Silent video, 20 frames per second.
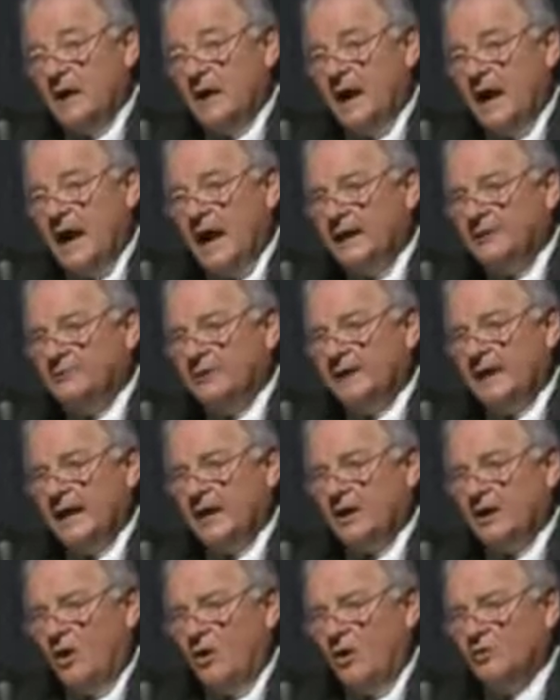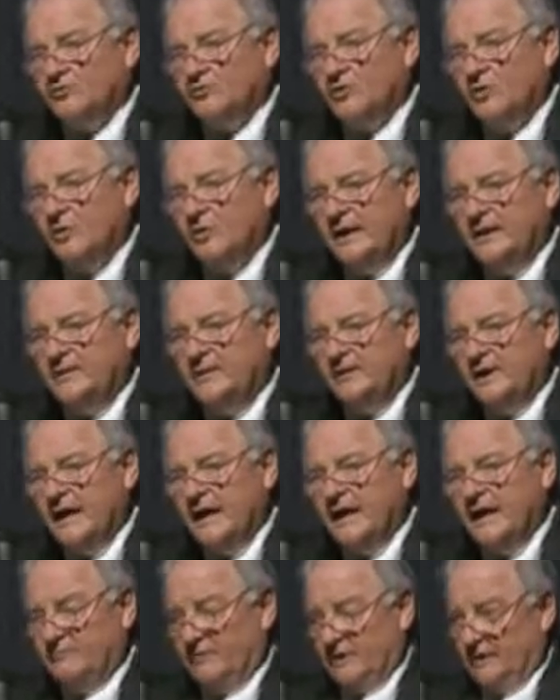Heydrich had also in the
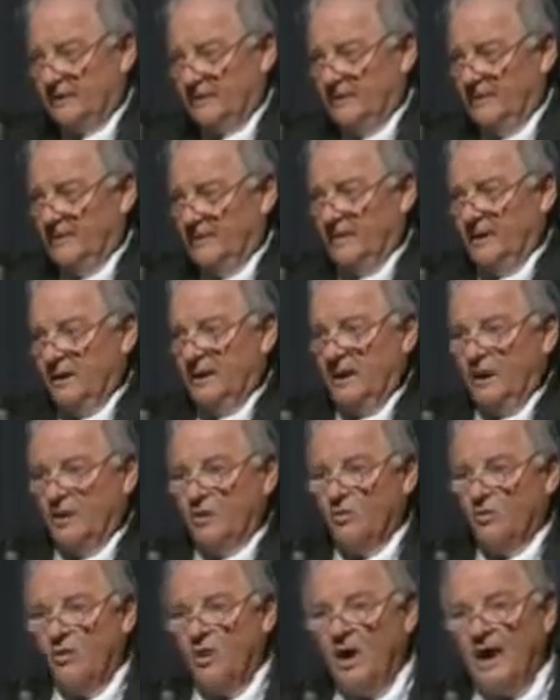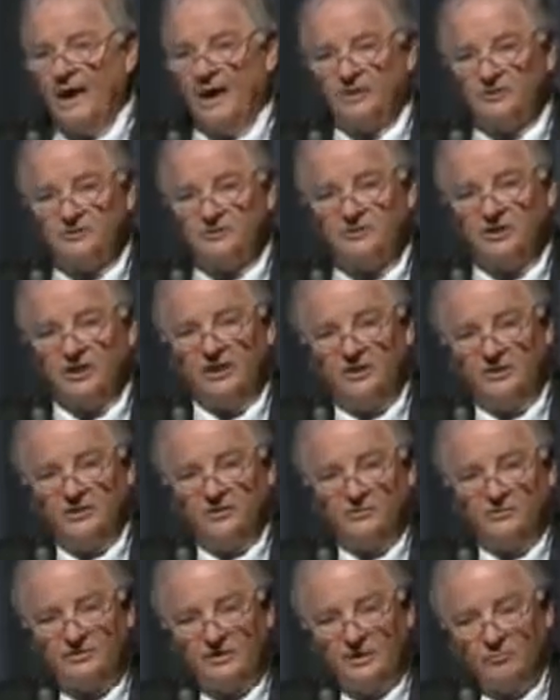Navy acquired
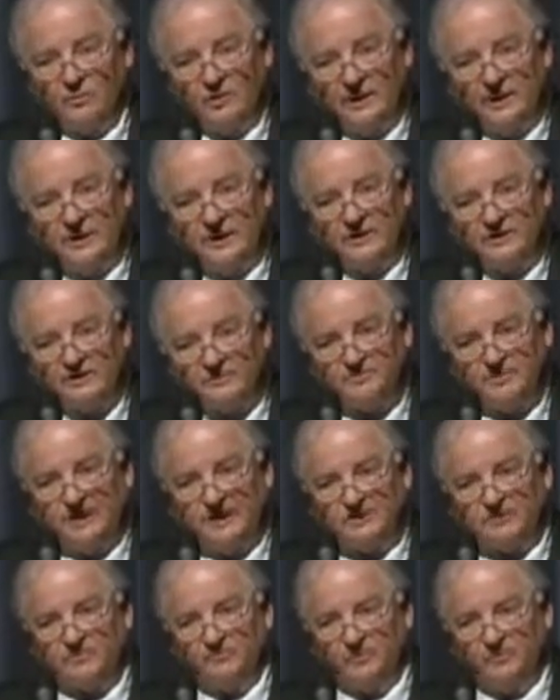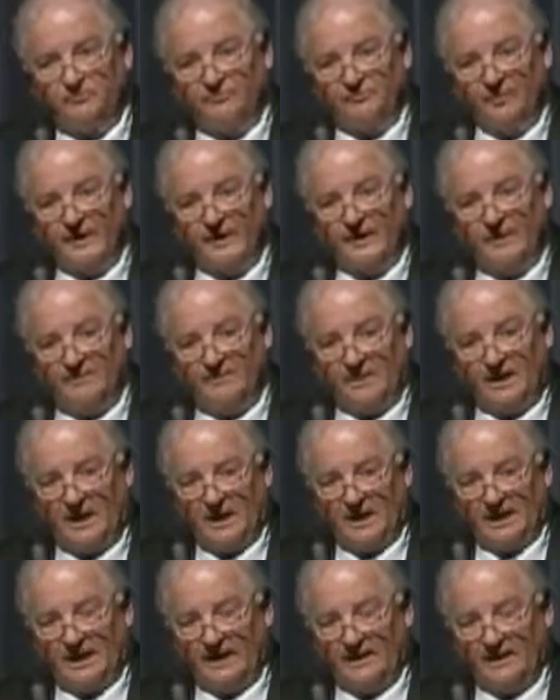skills that were indispensable for
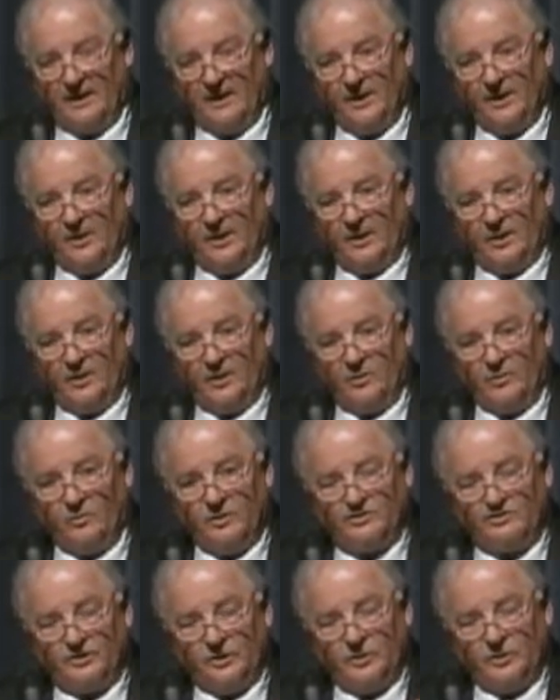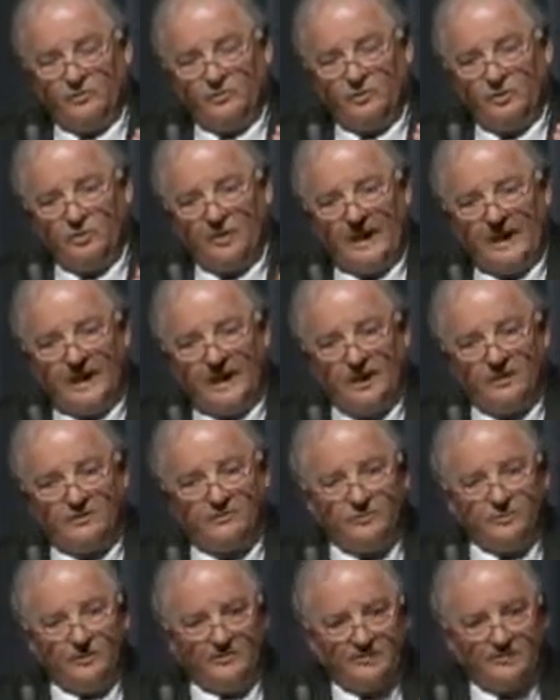anybody who knew how
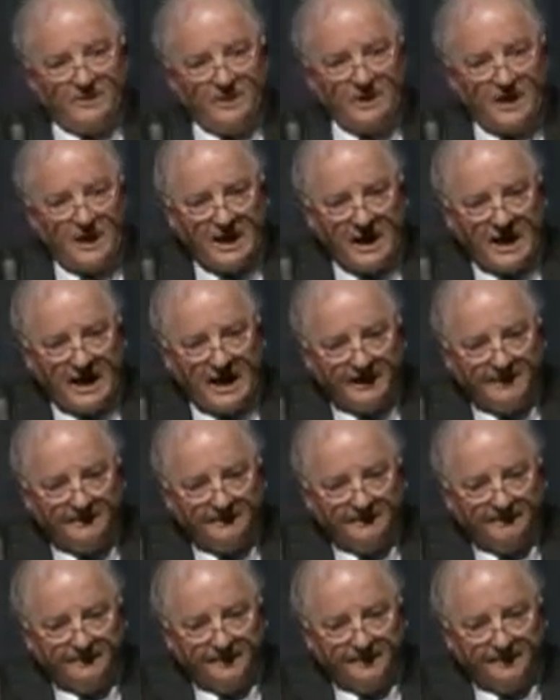to apply